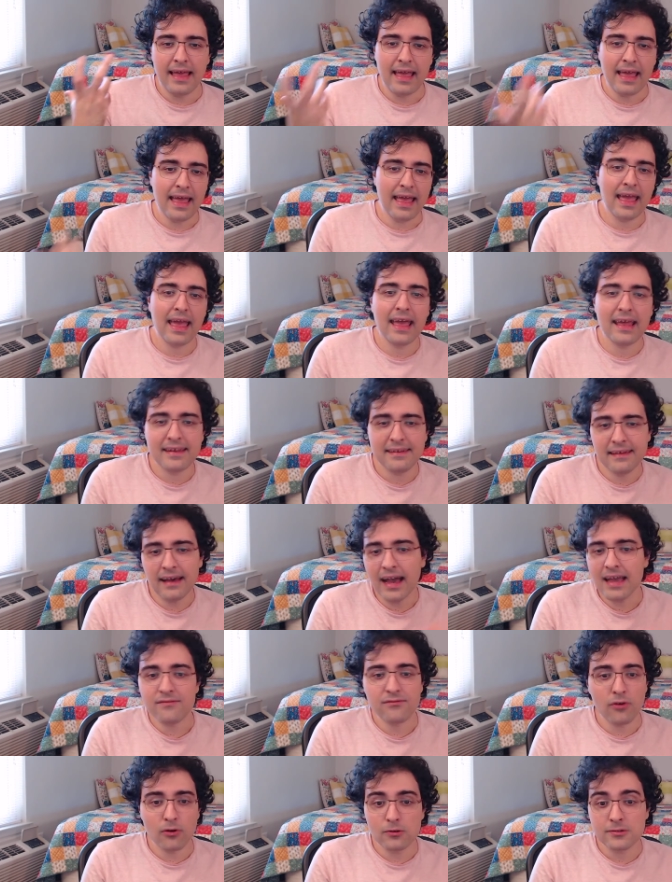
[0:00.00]
And
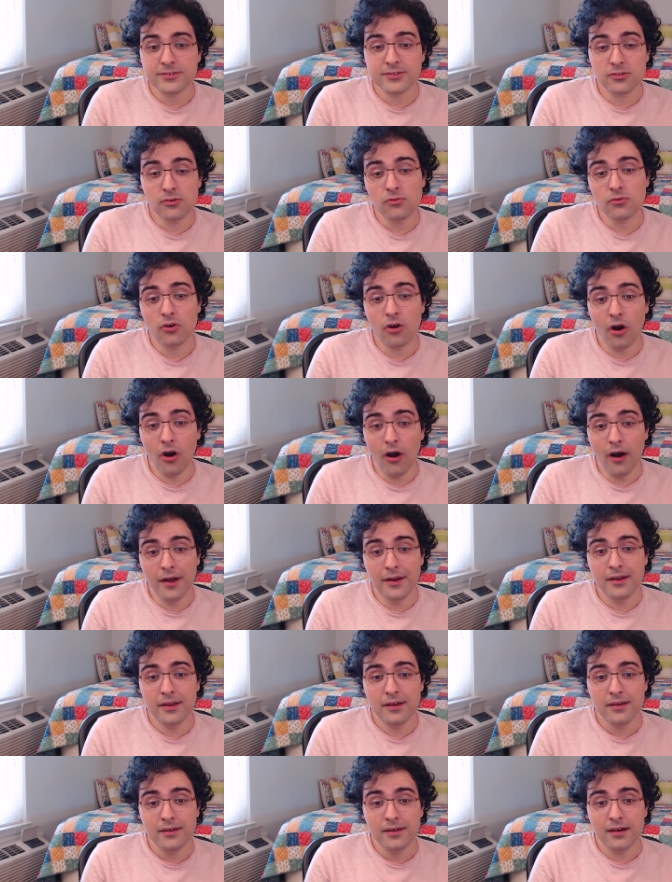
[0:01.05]
I've also
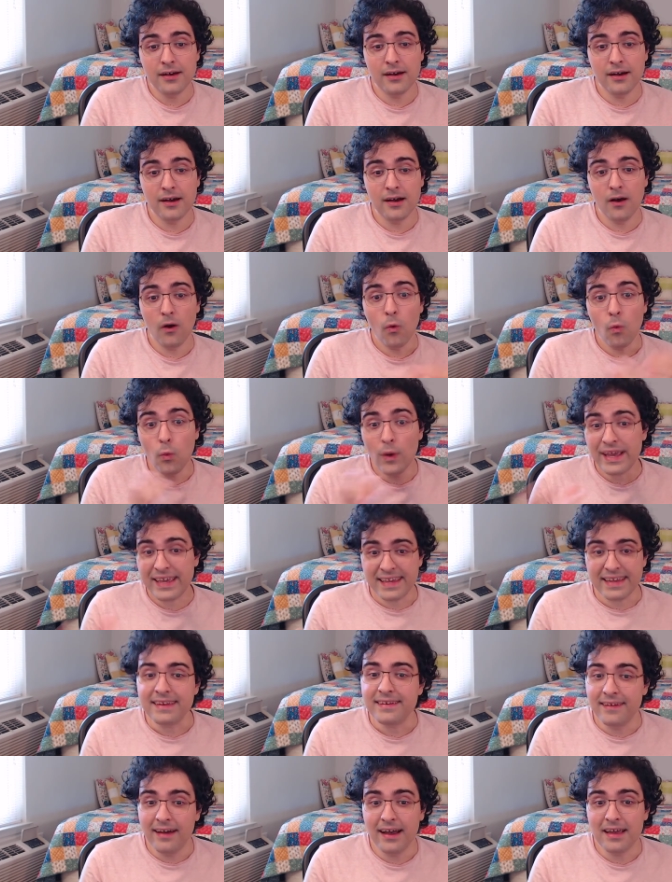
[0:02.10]
gone
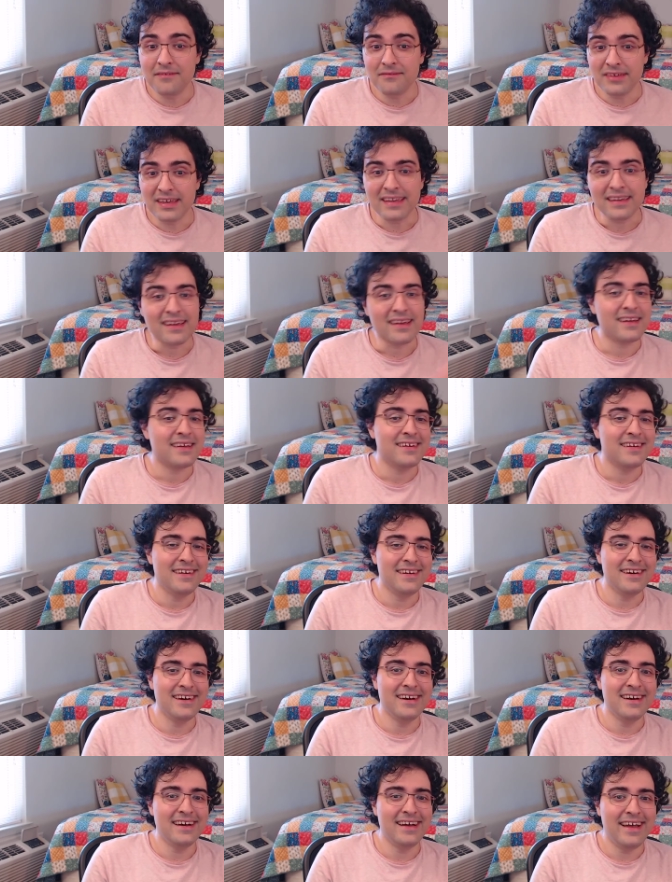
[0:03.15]
wiki diving,
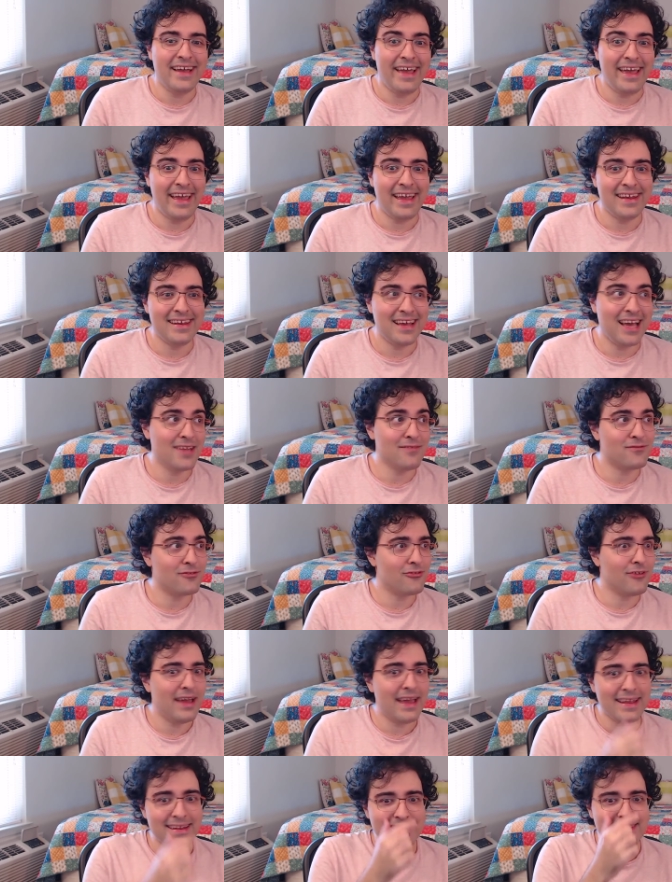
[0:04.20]
and I've
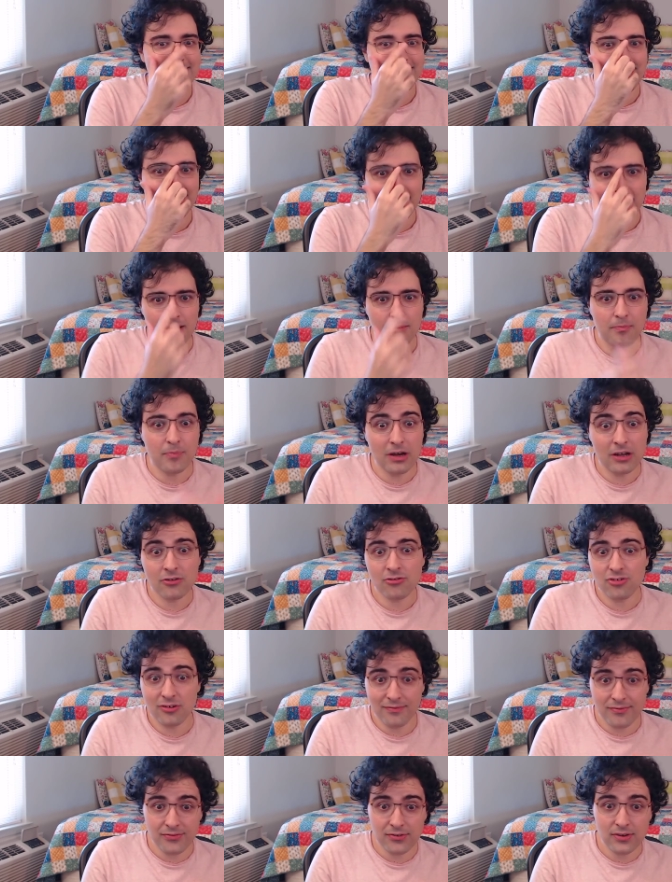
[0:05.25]
read a bunch
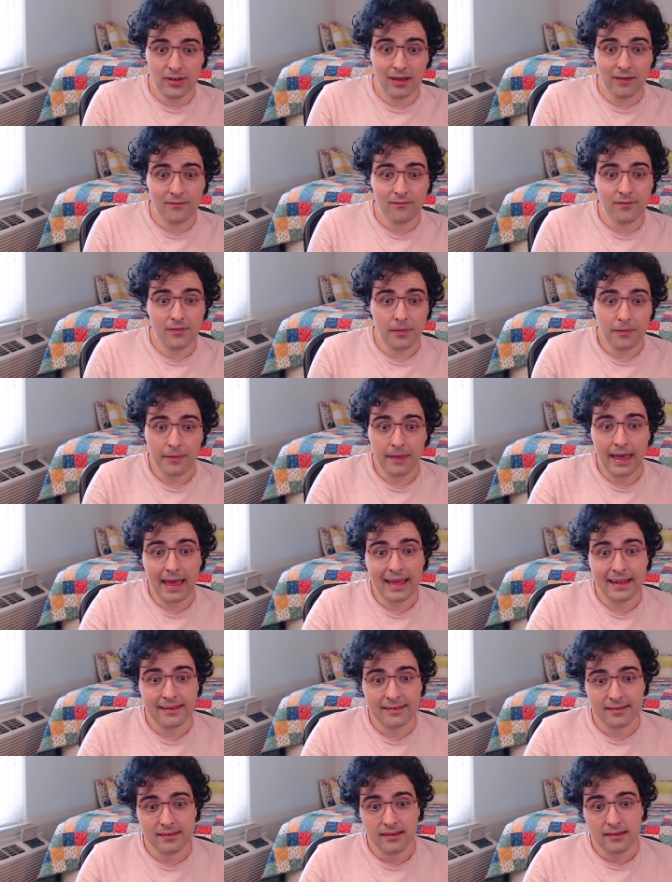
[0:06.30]
of stuff
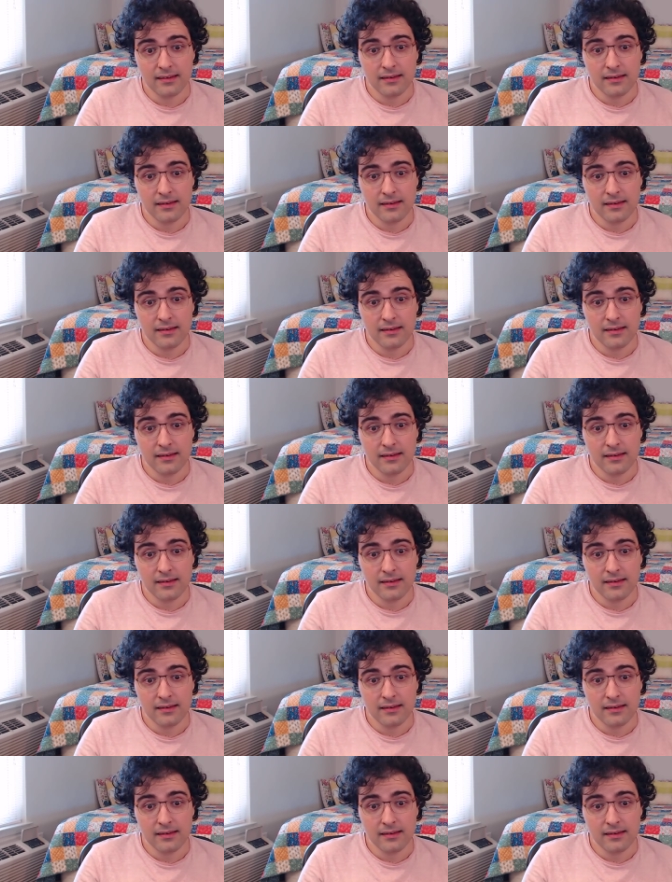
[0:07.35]
that,